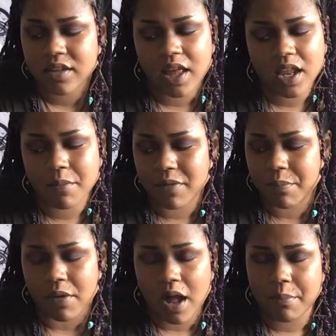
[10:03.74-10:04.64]
That ain't a
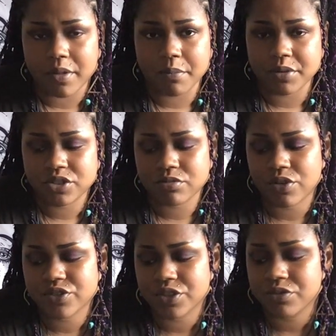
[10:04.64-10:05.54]
problem. But
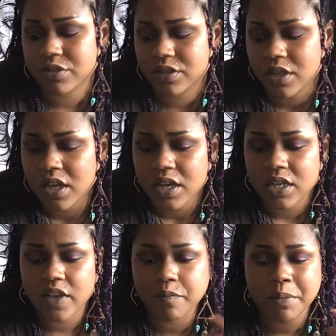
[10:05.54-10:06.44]
you can
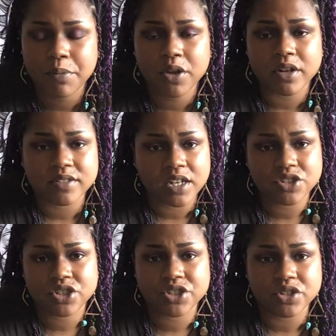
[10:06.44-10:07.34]
give people your
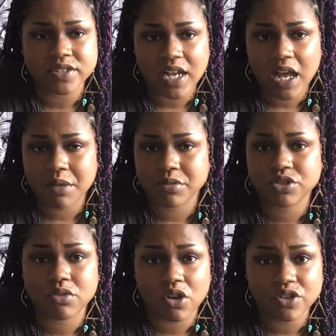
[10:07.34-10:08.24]
attention, your time,
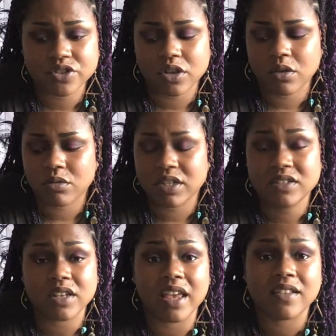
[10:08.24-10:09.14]
but you also
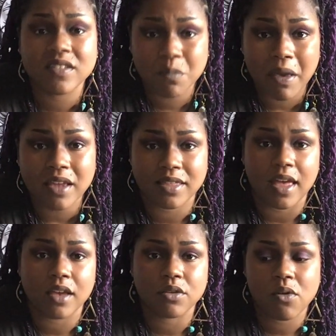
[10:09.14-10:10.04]
need to expect
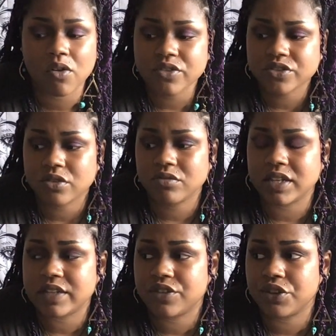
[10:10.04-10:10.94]
that. You also
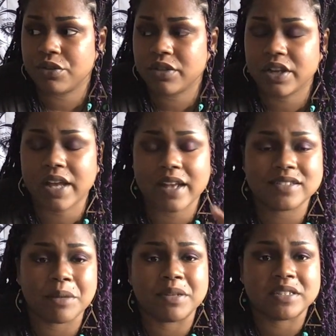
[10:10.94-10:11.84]
need to, there
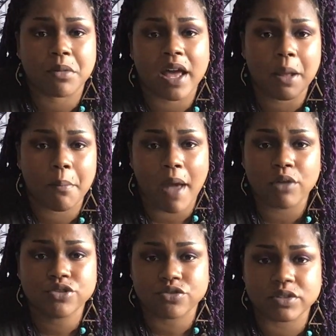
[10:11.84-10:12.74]
has to be some kind of
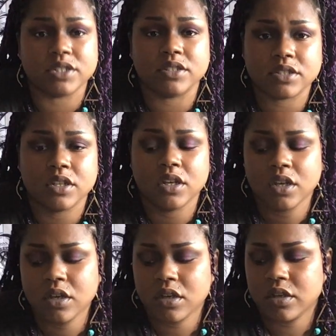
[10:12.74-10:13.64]
boundaries,
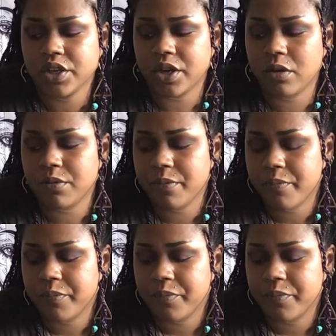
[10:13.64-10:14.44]
you know?